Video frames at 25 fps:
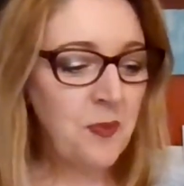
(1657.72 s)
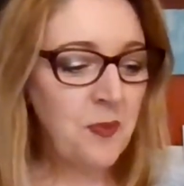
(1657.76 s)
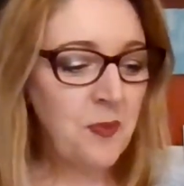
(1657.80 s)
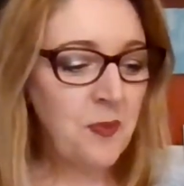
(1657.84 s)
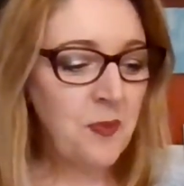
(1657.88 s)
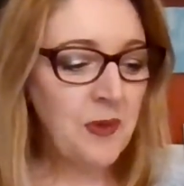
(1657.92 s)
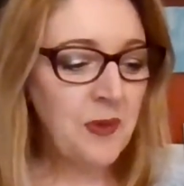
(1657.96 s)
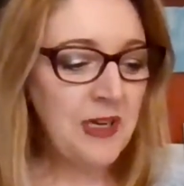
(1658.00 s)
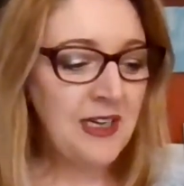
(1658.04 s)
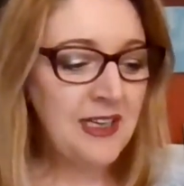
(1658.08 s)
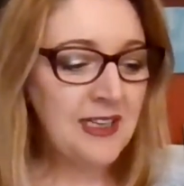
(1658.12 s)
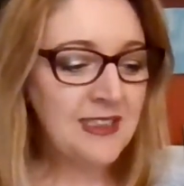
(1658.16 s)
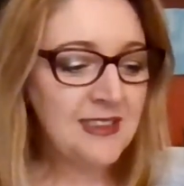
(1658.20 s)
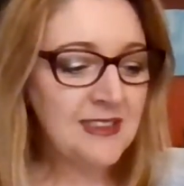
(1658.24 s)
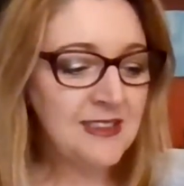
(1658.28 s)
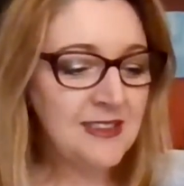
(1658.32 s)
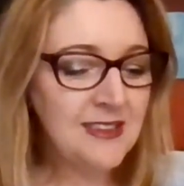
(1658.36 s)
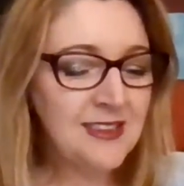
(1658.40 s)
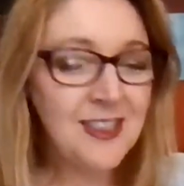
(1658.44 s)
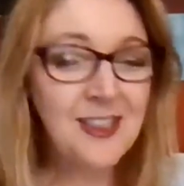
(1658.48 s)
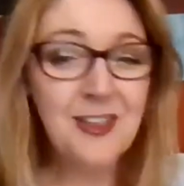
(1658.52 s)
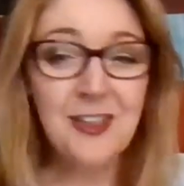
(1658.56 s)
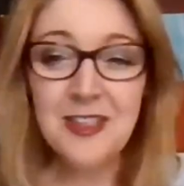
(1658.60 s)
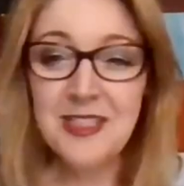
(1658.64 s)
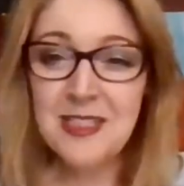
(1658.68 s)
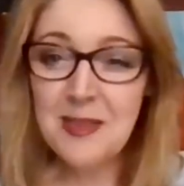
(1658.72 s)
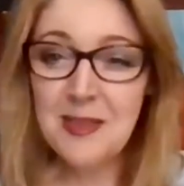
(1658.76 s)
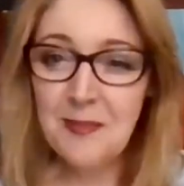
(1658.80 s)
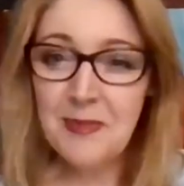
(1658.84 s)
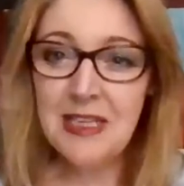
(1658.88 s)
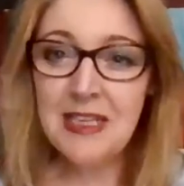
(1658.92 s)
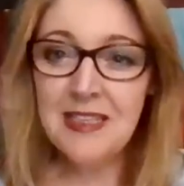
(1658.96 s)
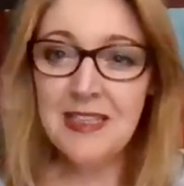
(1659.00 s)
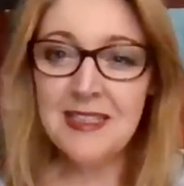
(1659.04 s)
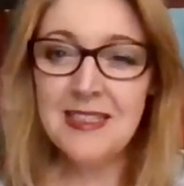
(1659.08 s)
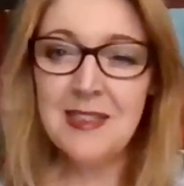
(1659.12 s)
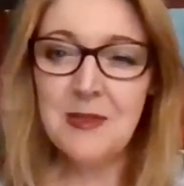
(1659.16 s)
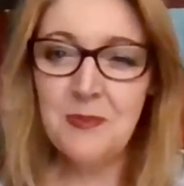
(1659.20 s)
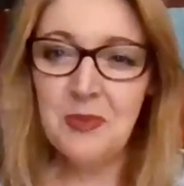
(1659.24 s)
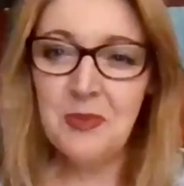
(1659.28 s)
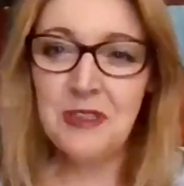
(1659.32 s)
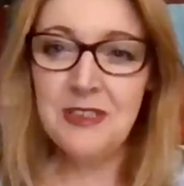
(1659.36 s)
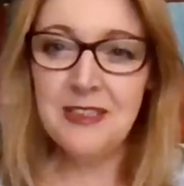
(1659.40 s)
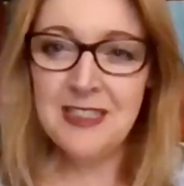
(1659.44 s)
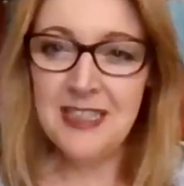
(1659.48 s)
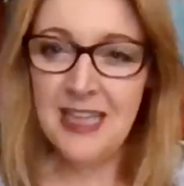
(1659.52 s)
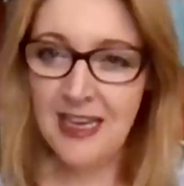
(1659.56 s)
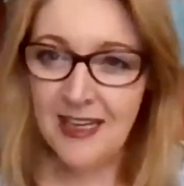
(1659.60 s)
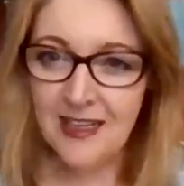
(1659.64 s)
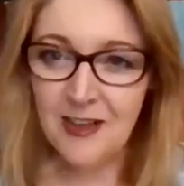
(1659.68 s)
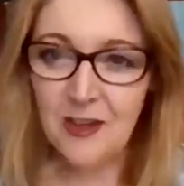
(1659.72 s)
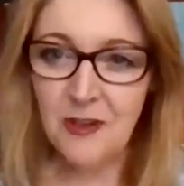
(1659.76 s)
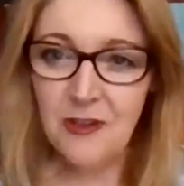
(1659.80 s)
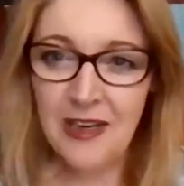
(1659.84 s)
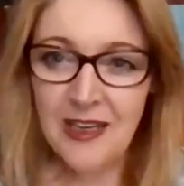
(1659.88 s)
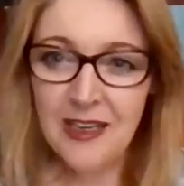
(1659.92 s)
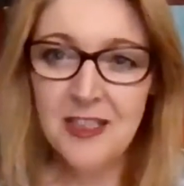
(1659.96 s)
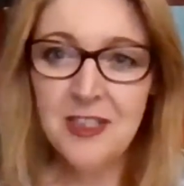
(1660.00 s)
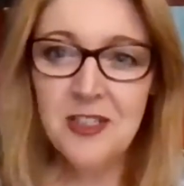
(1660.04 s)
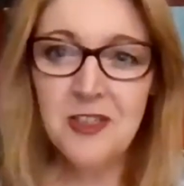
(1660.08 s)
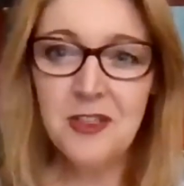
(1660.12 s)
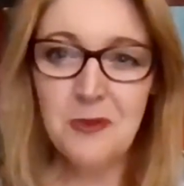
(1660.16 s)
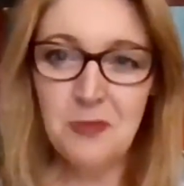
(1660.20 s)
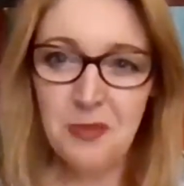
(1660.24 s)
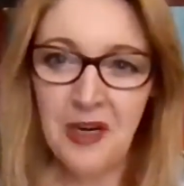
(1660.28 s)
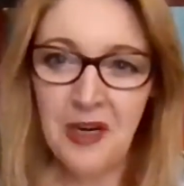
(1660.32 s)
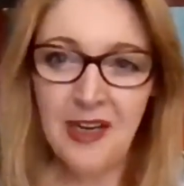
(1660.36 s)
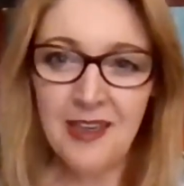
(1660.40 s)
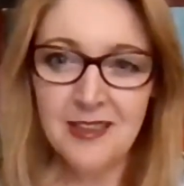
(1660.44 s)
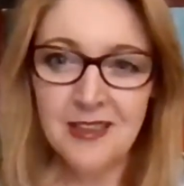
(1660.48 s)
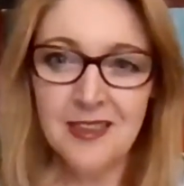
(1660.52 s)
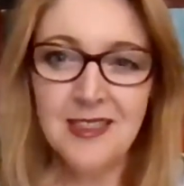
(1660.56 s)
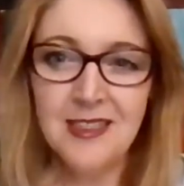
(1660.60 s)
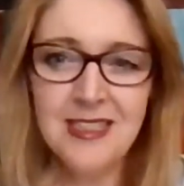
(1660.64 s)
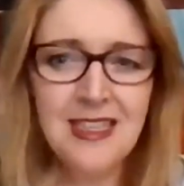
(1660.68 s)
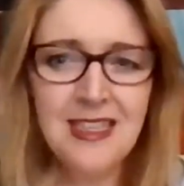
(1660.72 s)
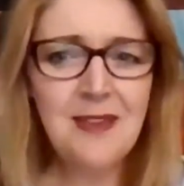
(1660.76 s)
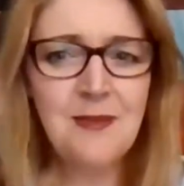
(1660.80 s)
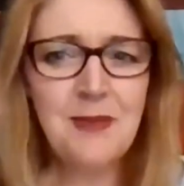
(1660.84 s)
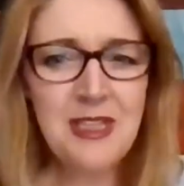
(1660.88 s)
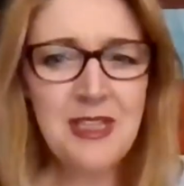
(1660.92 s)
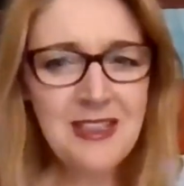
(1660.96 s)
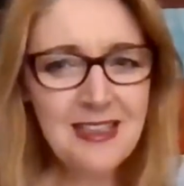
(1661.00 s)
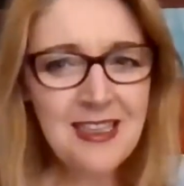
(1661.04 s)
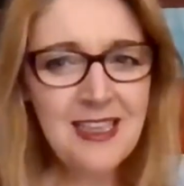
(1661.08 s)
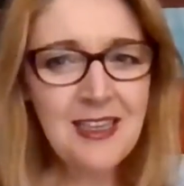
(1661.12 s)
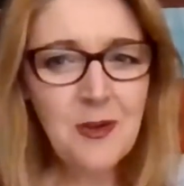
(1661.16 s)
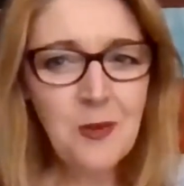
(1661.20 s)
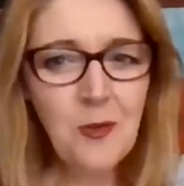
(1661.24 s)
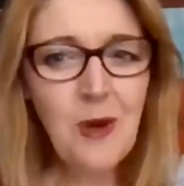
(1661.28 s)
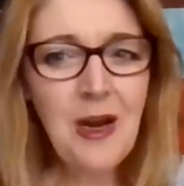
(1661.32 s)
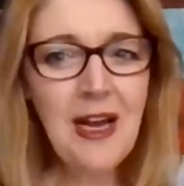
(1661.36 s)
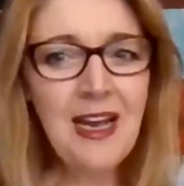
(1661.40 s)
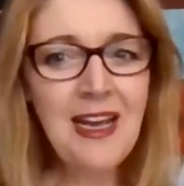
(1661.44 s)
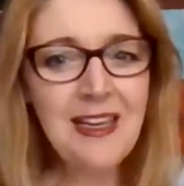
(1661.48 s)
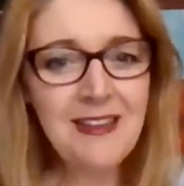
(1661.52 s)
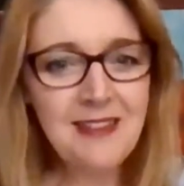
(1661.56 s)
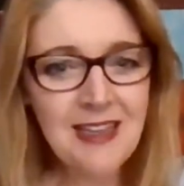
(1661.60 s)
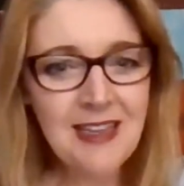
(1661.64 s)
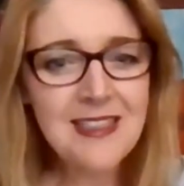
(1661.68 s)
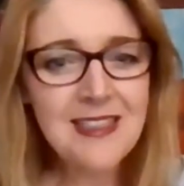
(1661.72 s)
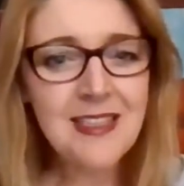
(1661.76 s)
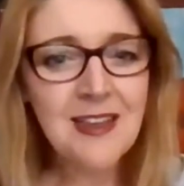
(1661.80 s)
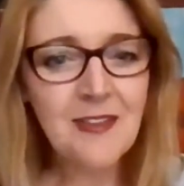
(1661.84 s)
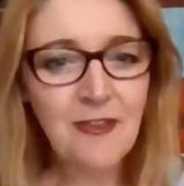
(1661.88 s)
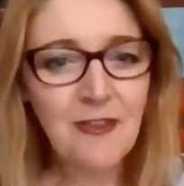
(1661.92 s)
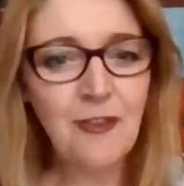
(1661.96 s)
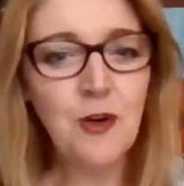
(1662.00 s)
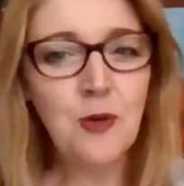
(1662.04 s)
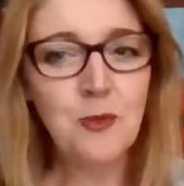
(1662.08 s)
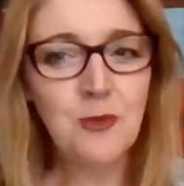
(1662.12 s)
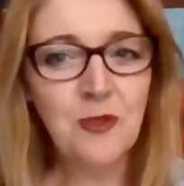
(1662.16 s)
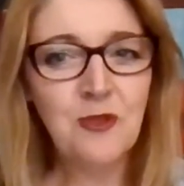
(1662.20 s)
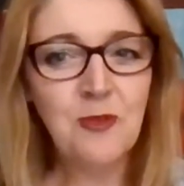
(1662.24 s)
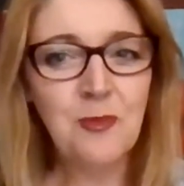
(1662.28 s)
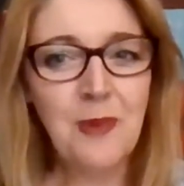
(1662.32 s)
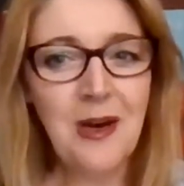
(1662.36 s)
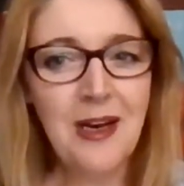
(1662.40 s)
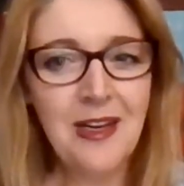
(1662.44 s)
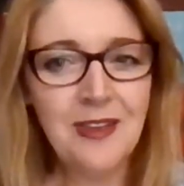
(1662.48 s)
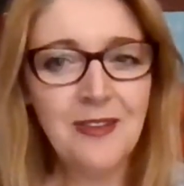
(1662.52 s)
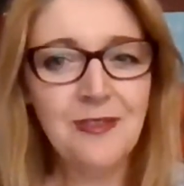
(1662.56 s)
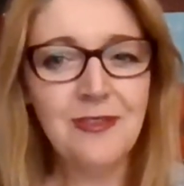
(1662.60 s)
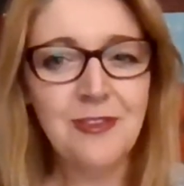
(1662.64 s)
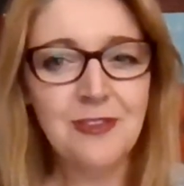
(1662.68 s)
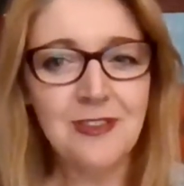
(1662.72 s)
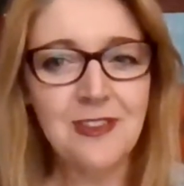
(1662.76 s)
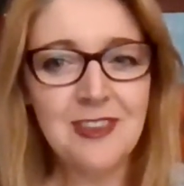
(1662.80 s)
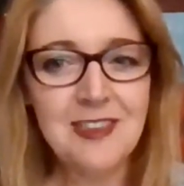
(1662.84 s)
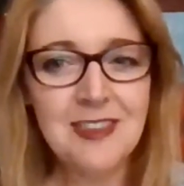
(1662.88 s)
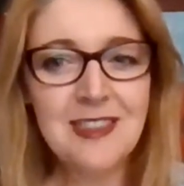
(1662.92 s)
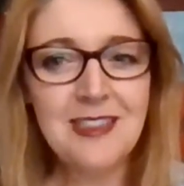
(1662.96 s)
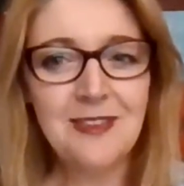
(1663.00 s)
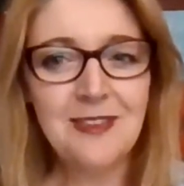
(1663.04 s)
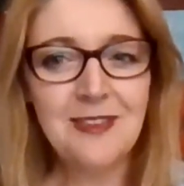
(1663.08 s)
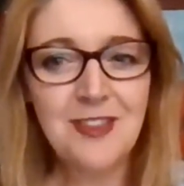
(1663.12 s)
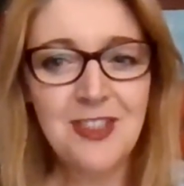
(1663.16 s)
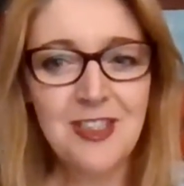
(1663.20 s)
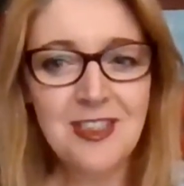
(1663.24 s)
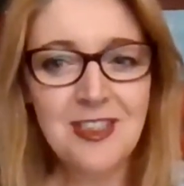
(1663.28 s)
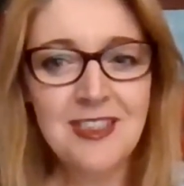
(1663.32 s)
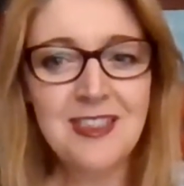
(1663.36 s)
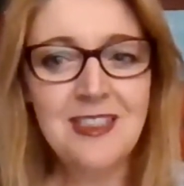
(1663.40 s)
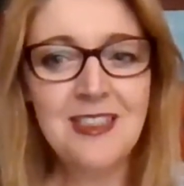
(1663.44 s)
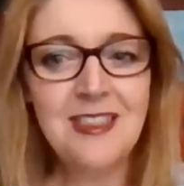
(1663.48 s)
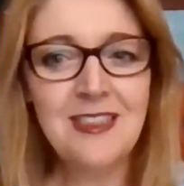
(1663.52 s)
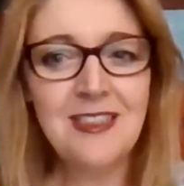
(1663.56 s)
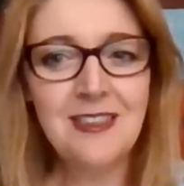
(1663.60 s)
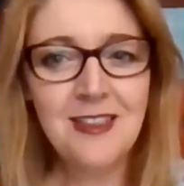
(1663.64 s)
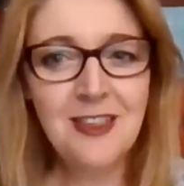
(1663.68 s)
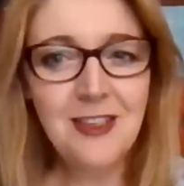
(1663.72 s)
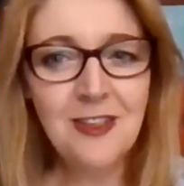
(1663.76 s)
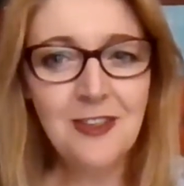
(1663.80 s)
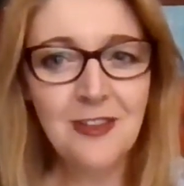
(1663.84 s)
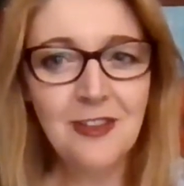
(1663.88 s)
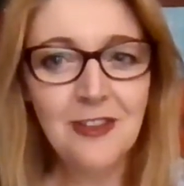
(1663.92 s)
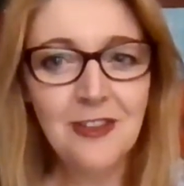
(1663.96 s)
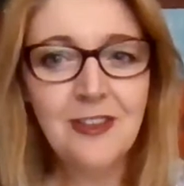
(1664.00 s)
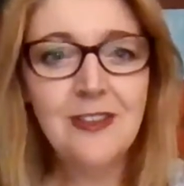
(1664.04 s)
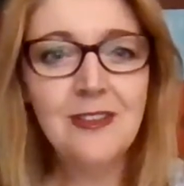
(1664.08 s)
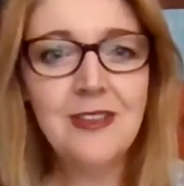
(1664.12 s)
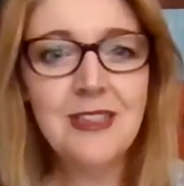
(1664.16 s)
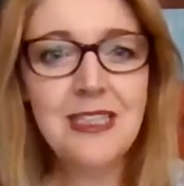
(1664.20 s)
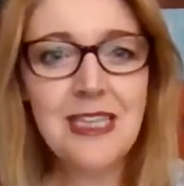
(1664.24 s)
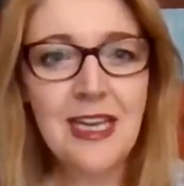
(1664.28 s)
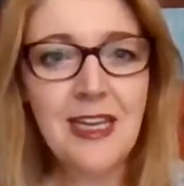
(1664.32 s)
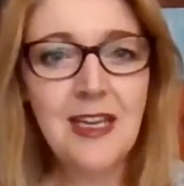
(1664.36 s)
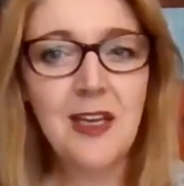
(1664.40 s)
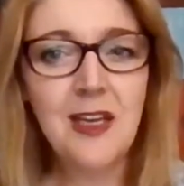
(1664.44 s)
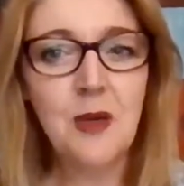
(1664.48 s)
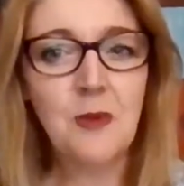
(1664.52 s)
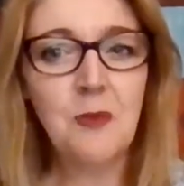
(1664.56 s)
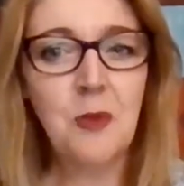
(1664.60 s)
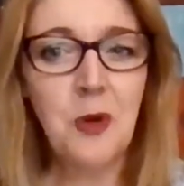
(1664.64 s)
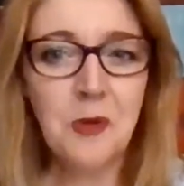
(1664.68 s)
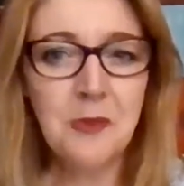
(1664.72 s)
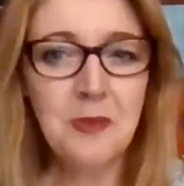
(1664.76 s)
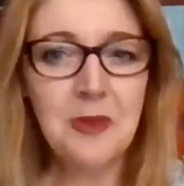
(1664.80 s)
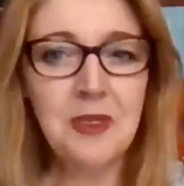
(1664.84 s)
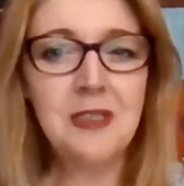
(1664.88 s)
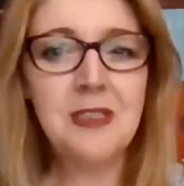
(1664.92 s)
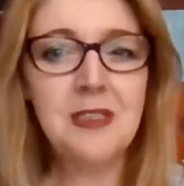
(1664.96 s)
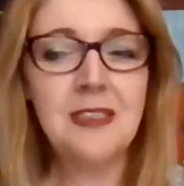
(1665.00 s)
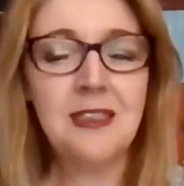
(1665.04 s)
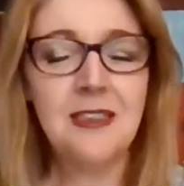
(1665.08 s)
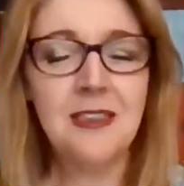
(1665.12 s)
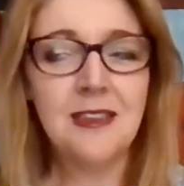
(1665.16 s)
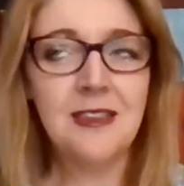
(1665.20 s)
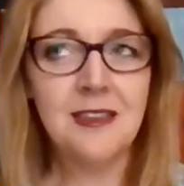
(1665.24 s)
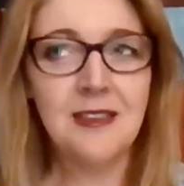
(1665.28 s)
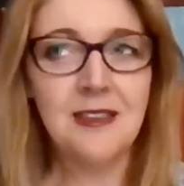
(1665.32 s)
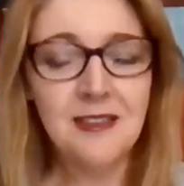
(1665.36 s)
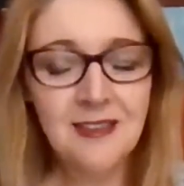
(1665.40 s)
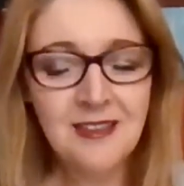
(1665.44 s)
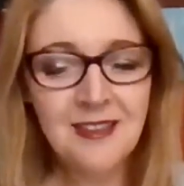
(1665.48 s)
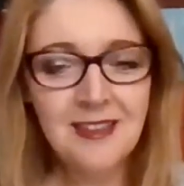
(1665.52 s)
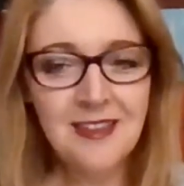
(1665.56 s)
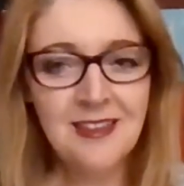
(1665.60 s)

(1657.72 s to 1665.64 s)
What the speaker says: But, you know, something as simple as that, a gratitude practice, I mean, in a way, that's a form of mindfulness, of just, you know, taking a moment to